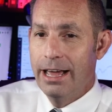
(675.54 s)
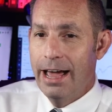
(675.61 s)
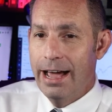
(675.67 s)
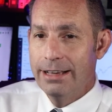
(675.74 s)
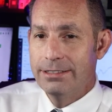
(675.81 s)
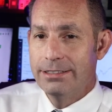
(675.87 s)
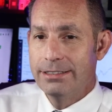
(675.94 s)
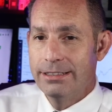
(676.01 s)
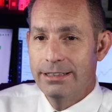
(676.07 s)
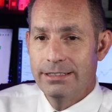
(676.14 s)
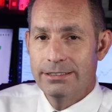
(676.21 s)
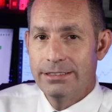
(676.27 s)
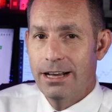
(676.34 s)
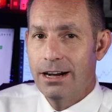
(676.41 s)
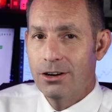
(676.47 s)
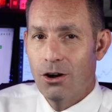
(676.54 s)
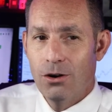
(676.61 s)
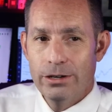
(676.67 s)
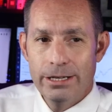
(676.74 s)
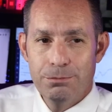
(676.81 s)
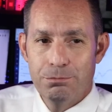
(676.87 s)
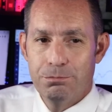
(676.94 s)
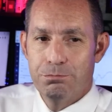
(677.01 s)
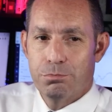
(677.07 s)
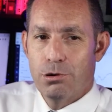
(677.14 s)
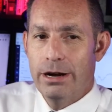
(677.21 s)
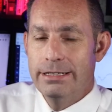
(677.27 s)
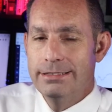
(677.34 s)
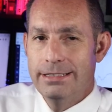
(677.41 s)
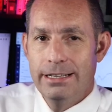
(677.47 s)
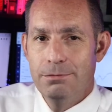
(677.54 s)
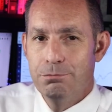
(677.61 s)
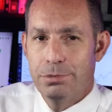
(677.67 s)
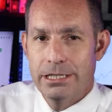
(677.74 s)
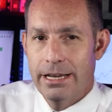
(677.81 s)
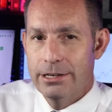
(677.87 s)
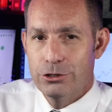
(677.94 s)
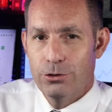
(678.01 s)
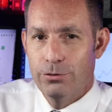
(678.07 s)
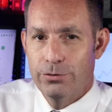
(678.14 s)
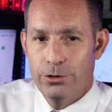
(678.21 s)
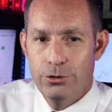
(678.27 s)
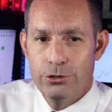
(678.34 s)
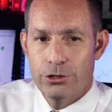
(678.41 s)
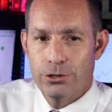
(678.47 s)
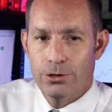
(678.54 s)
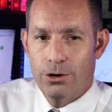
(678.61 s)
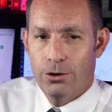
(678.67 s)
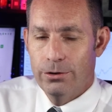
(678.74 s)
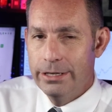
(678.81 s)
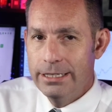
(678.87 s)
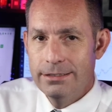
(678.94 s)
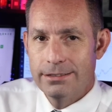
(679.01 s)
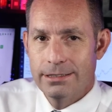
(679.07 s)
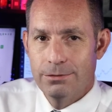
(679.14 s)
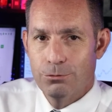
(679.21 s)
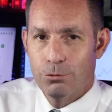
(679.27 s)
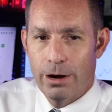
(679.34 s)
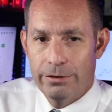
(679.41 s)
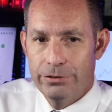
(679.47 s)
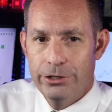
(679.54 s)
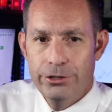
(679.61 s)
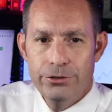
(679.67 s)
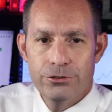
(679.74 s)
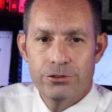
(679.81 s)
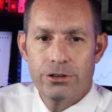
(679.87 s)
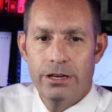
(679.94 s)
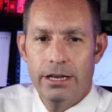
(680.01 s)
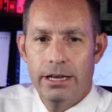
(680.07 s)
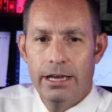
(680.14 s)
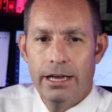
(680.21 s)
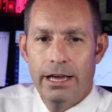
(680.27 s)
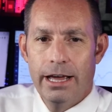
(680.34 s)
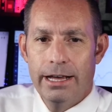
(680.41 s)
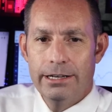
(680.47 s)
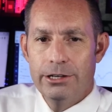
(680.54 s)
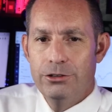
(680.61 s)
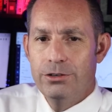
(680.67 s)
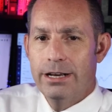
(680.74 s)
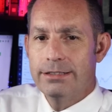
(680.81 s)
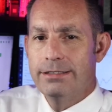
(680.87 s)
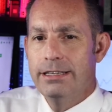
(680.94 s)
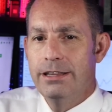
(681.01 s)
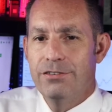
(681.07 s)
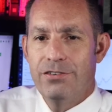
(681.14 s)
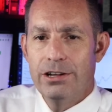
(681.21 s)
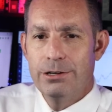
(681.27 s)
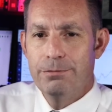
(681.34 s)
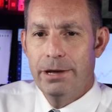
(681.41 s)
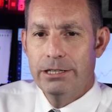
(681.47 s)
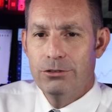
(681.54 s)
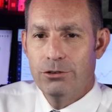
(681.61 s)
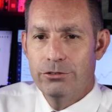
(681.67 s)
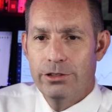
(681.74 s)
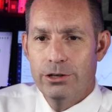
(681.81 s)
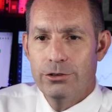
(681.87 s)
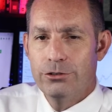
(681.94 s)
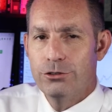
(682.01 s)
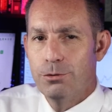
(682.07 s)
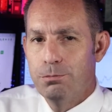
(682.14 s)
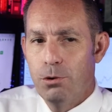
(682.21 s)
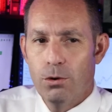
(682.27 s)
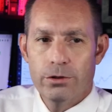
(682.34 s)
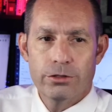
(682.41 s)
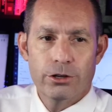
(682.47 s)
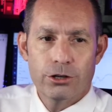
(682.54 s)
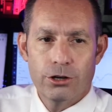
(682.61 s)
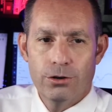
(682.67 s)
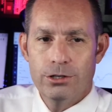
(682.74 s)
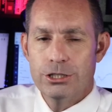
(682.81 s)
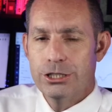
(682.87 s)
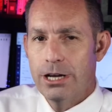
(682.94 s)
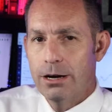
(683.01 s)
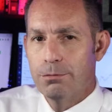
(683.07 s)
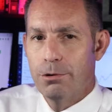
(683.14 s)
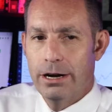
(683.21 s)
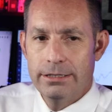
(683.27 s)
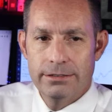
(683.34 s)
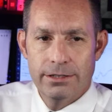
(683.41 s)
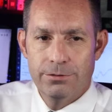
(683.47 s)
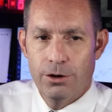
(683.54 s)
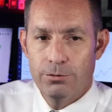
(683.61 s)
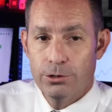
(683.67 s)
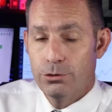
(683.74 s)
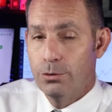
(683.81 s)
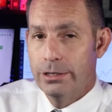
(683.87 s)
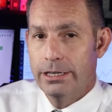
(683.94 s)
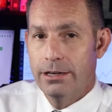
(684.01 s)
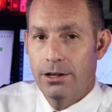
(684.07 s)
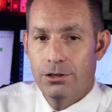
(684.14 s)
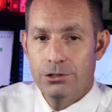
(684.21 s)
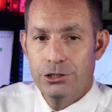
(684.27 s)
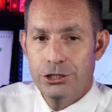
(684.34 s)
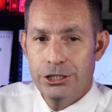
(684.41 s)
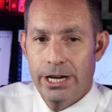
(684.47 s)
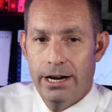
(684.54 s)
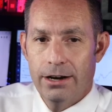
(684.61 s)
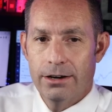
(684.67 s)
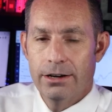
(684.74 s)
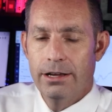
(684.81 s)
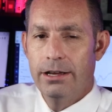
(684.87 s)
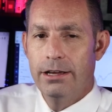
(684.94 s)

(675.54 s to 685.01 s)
has the stock already priced in potential future earnings and revenues? And I do not see the fundamentals there to support the current stock price of over $20 a share.